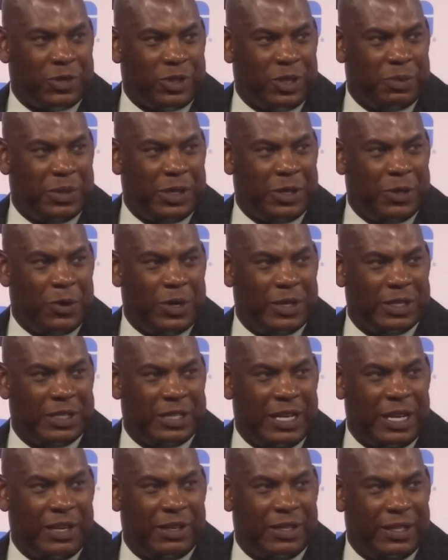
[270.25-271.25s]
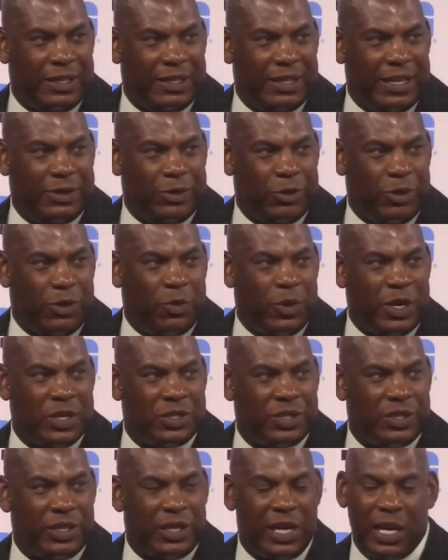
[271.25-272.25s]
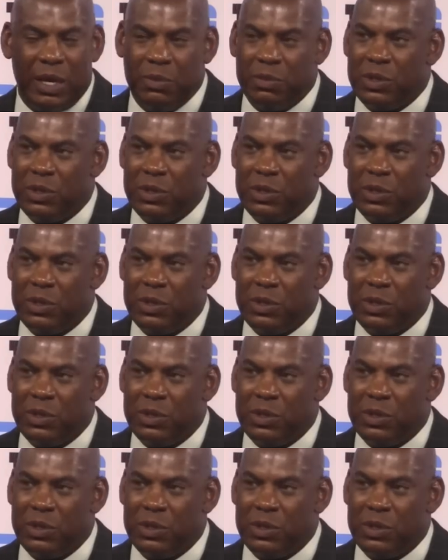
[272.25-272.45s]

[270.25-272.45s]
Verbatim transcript: going to be going into that that Northwestern game.